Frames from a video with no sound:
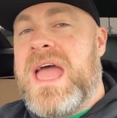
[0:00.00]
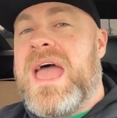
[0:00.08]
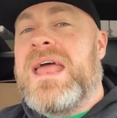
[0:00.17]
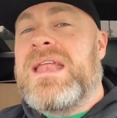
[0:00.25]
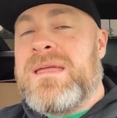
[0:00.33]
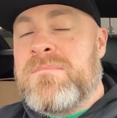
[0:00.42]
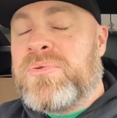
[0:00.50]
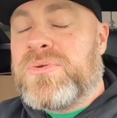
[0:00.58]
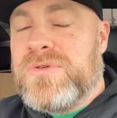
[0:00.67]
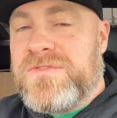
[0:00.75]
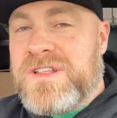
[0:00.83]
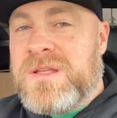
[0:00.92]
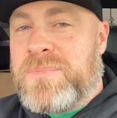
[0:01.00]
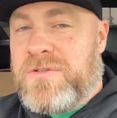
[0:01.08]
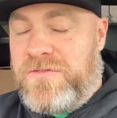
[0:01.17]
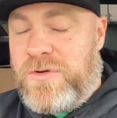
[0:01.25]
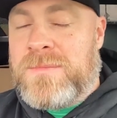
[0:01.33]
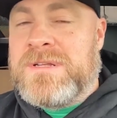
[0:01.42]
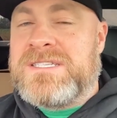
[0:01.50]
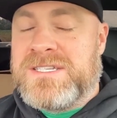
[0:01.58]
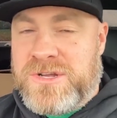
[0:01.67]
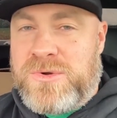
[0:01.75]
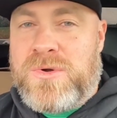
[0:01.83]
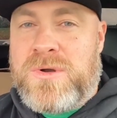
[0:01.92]
and improving the performance
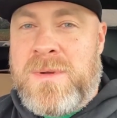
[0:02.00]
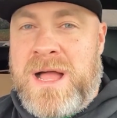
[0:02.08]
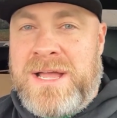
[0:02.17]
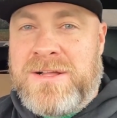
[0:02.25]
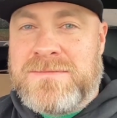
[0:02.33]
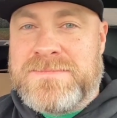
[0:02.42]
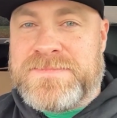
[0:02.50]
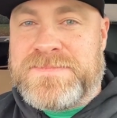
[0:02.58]
in the quarter mile.